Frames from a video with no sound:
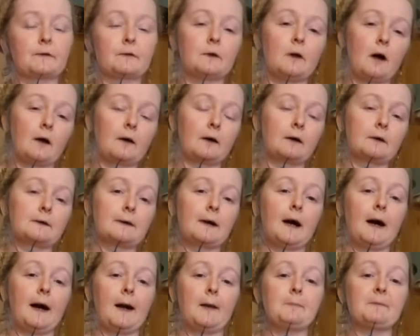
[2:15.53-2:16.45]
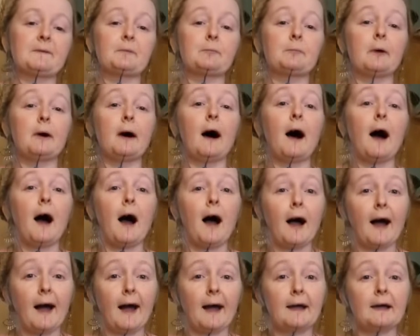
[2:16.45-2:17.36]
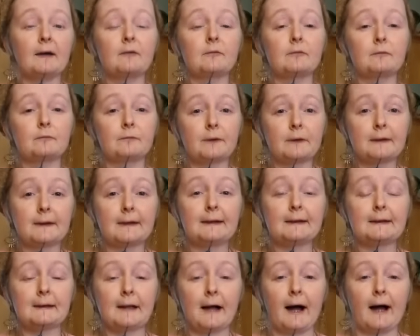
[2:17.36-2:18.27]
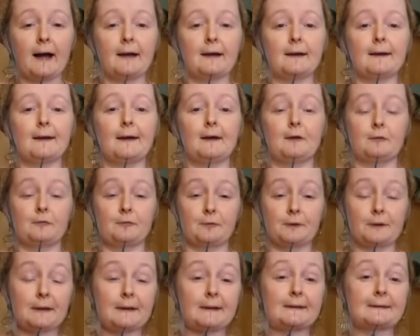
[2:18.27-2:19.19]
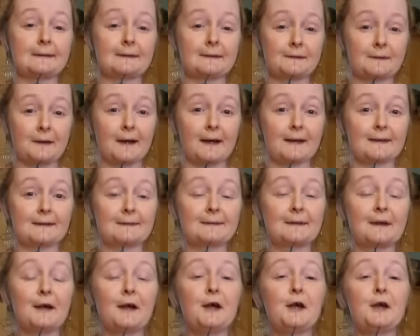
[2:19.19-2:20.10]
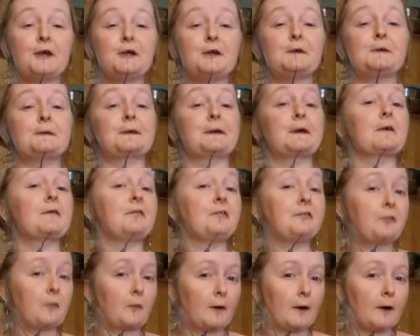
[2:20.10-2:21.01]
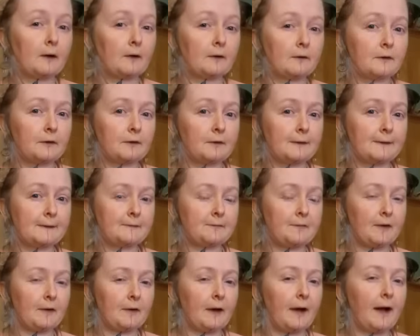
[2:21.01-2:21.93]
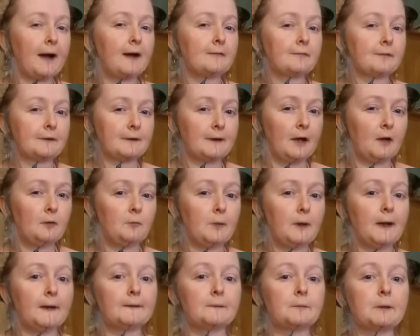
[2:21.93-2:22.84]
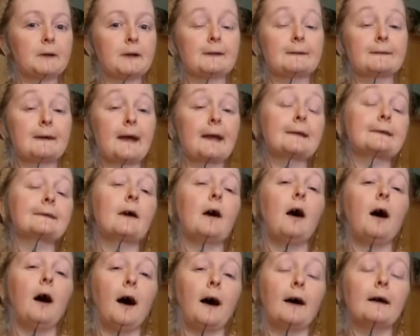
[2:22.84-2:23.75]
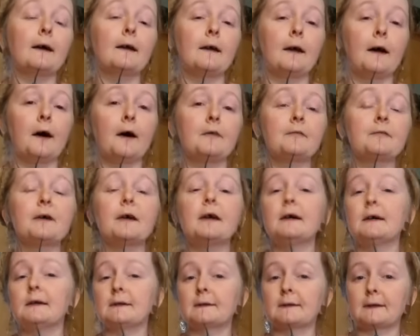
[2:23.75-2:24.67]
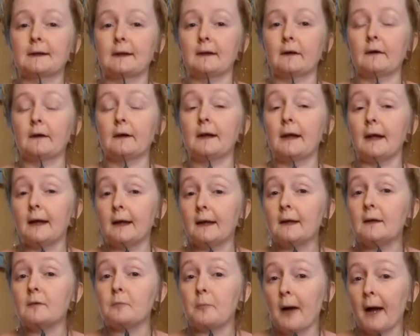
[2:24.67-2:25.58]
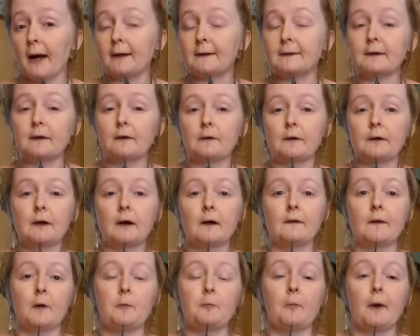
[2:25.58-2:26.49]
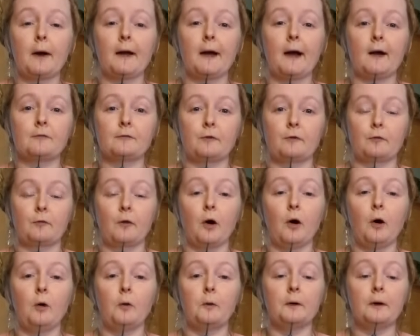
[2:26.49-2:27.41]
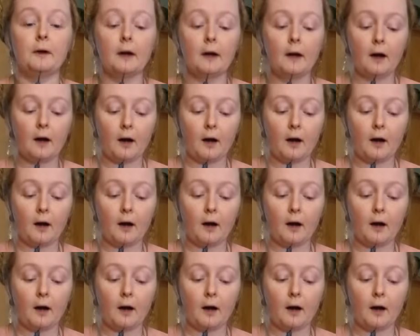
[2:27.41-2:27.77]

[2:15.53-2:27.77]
for longer times, but I really like and really suggest using 400 degrees Fahrenheit for 10 minutes because that is hot enough to kill any bacteria that might have grown